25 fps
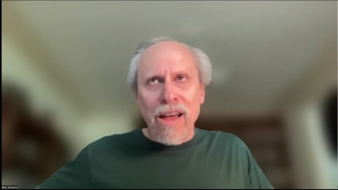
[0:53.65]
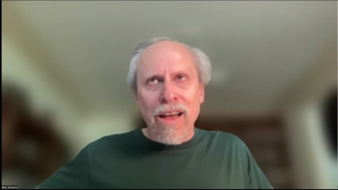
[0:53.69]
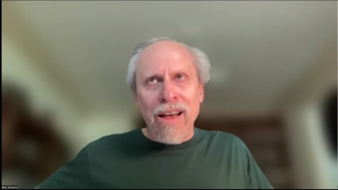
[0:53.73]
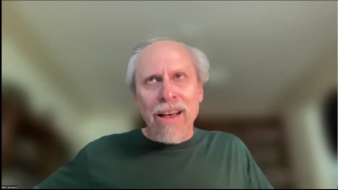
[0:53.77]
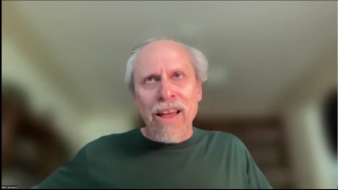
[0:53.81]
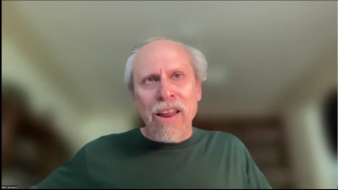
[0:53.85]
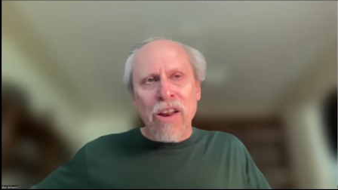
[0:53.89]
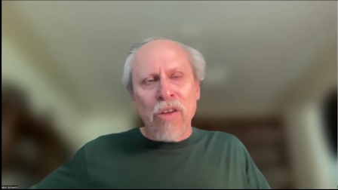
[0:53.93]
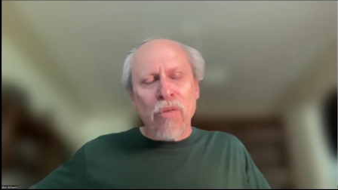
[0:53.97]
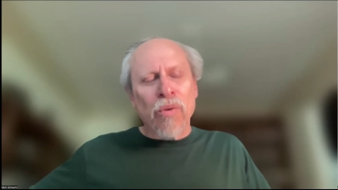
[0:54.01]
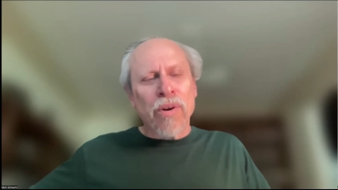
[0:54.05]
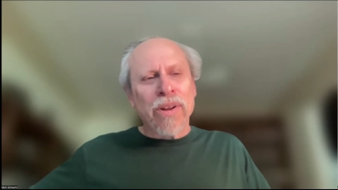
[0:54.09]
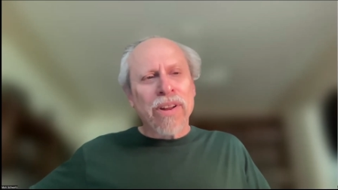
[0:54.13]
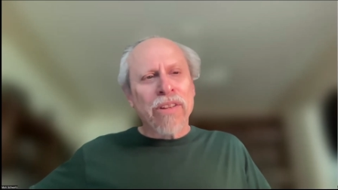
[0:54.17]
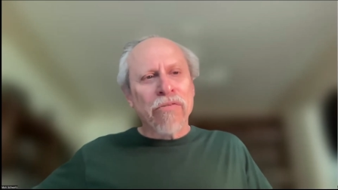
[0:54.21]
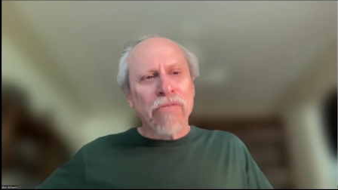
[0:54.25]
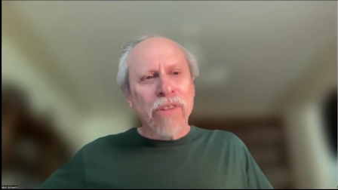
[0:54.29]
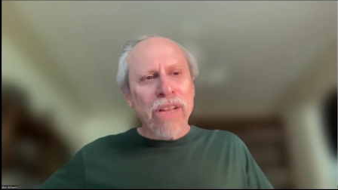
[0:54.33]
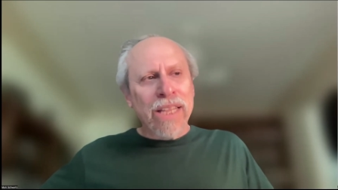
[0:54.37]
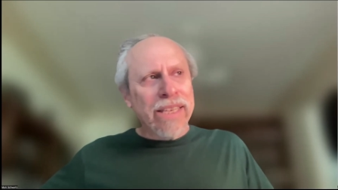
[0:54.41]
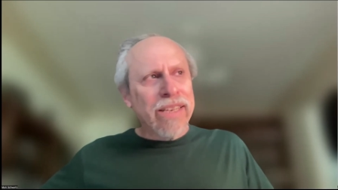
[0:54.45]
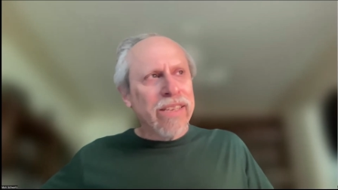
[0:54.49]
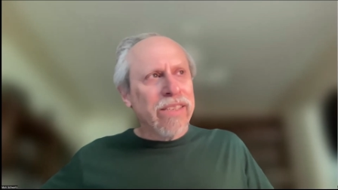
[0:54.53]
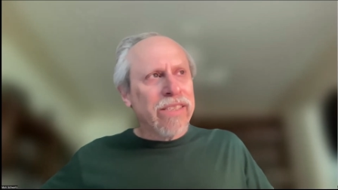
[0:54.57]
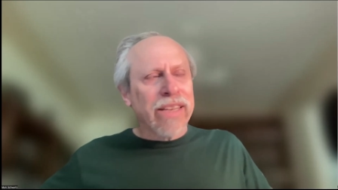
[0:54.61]
I don't want to
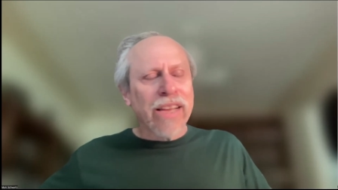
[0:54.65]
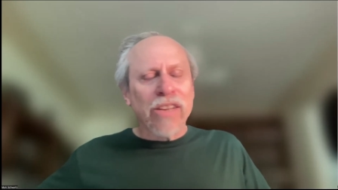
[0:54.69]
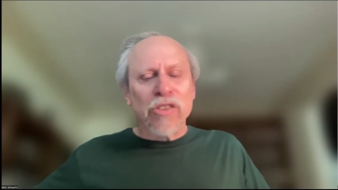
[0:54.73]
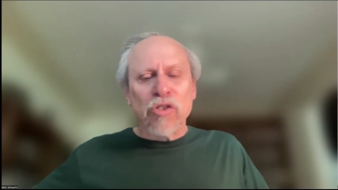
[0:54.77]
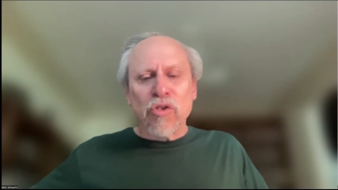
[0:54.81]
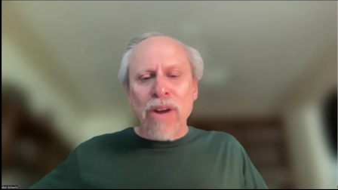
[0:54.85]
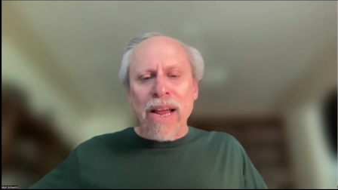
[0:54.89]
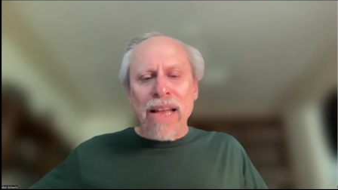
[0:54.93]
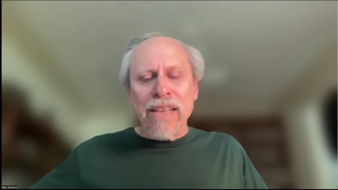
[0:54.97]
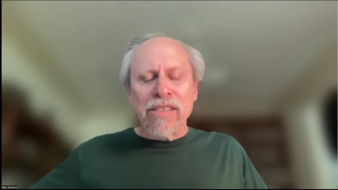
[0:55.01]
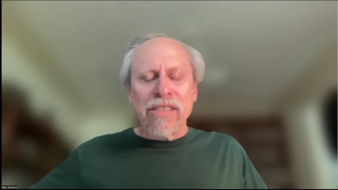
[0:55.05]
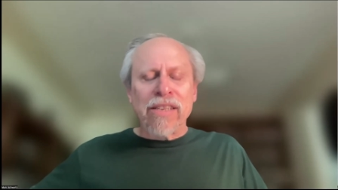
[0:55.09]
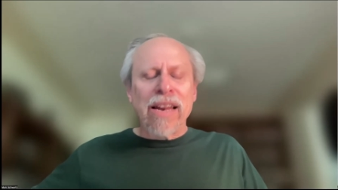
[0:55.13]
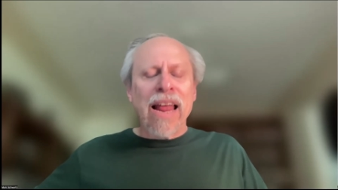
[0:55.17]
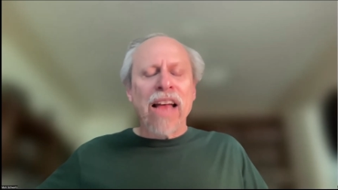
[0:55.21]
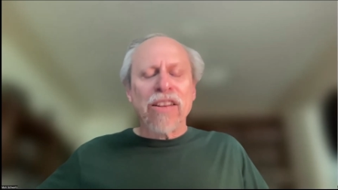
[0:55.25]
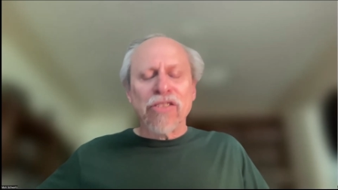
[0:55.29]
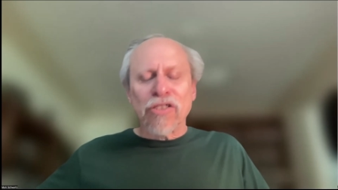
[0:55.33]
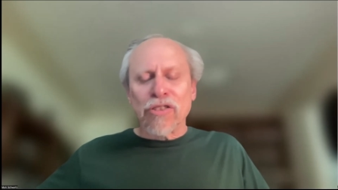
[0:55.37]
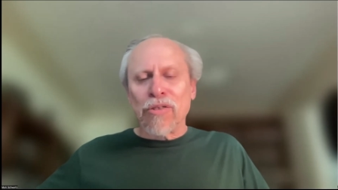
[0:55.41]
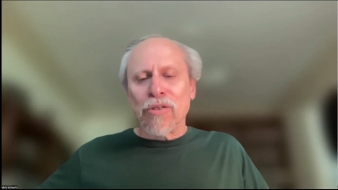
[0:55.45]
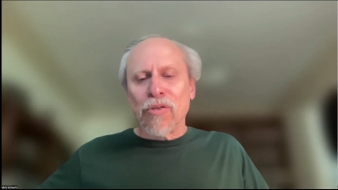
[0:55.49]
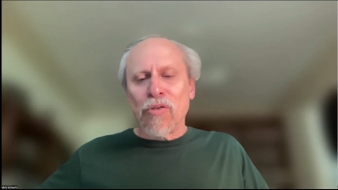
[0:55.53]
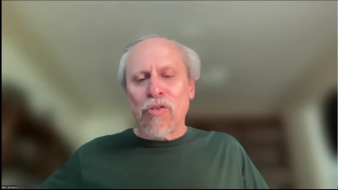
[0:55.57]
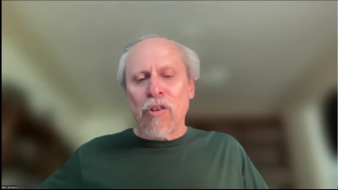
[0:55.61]
really say
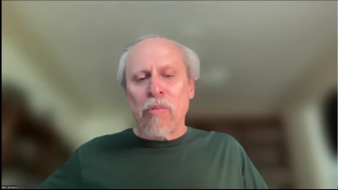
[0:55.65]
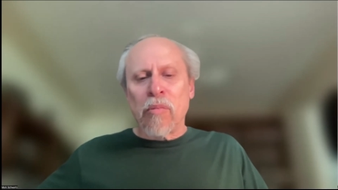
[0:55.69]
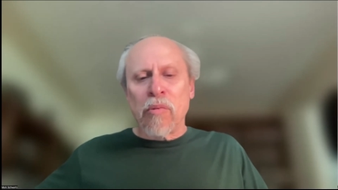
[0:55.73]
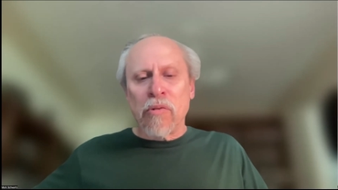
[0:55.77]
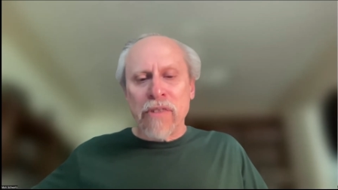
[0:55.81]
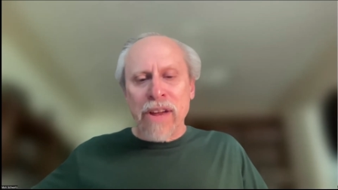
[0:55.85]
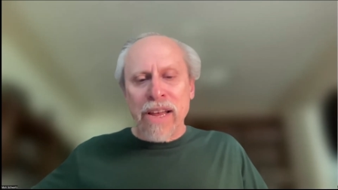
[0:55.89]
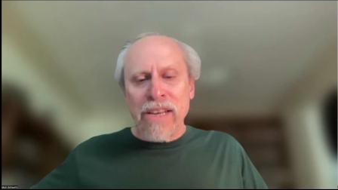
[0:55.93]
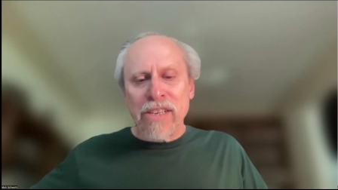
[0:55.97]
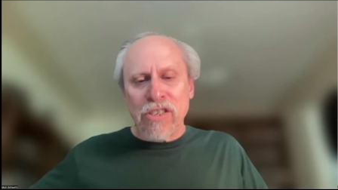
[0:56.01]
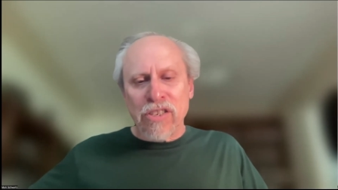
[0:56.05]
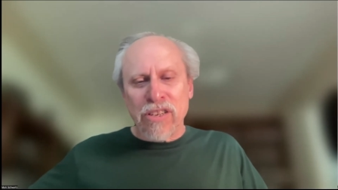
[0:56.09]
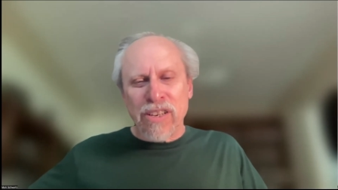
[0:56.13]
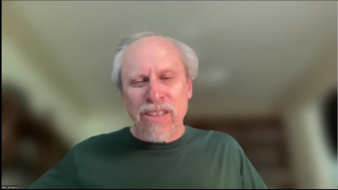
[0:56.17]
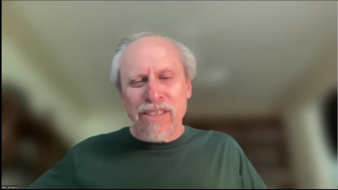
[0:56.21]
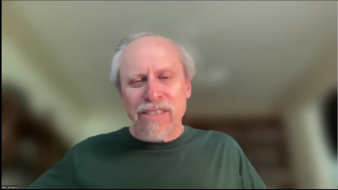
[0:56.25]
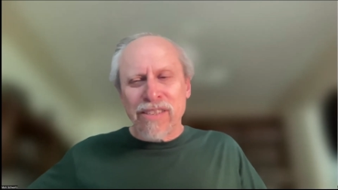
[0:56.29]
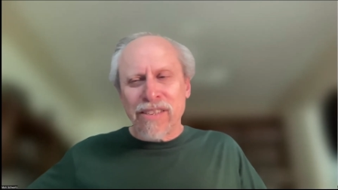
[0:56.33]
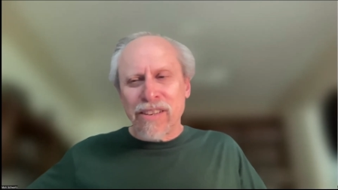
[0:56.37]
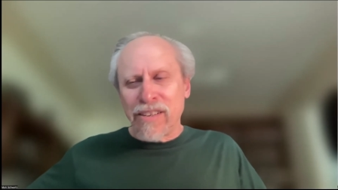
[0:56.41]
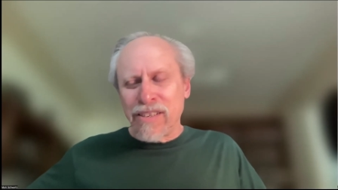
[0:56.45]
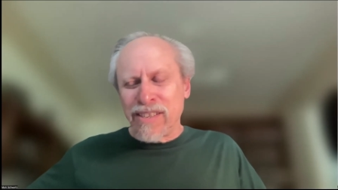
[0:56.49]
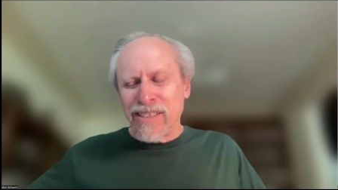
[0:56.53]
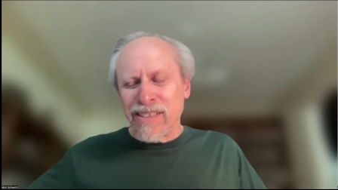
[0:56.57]
transnational corporations because